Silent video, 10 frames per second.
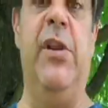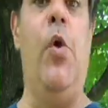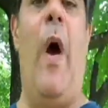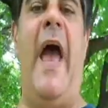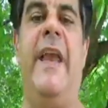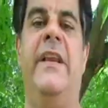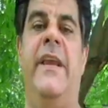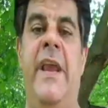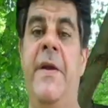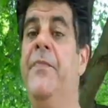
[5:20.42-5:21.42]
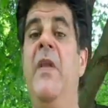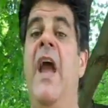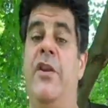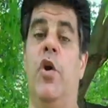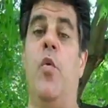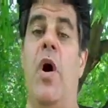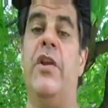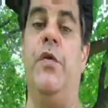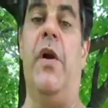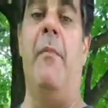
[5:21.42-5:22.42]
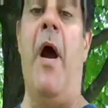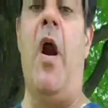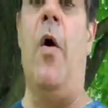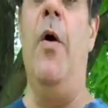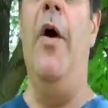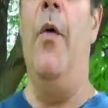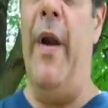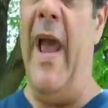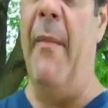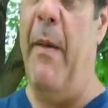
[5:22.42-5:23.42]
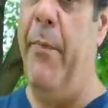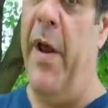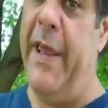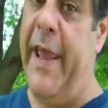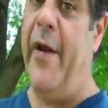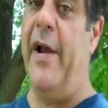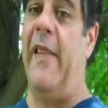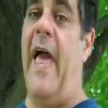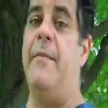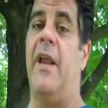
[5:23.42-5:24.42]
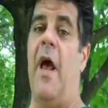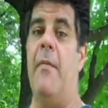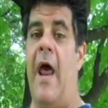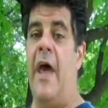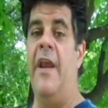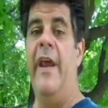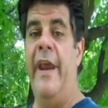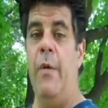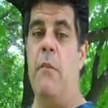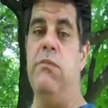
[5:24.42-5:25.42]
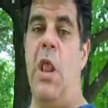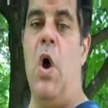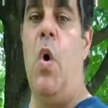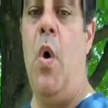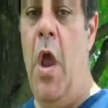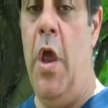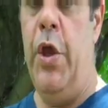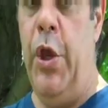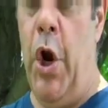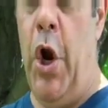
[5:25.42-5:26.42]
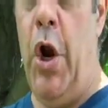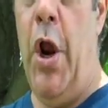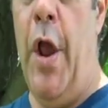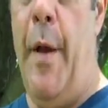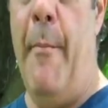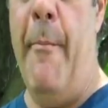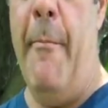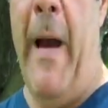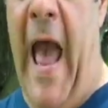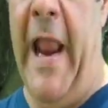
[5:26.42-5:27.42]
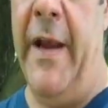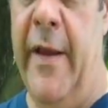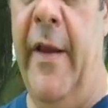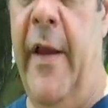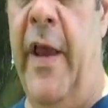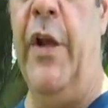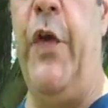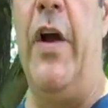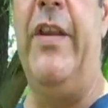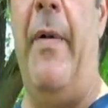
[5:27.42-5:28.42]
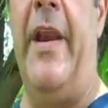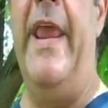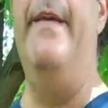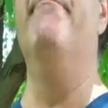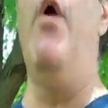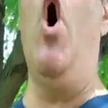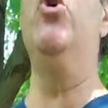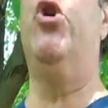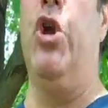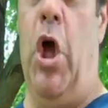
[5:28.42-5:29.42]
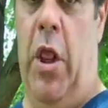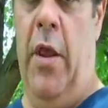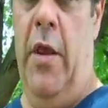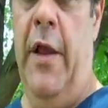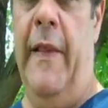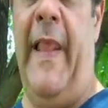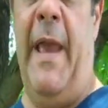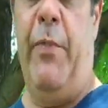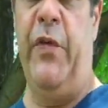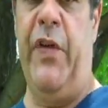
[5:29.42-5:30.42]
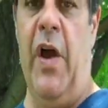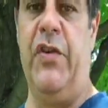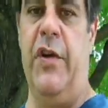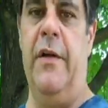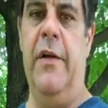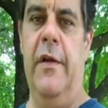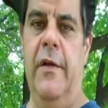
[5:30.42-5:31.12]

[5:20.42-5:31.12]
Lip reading: WIND. And you're going to tune in tomorrow when I got my buddy Gary Kleiman coming on. He will blow your mind. And he'll talk to you about emotional liposuction.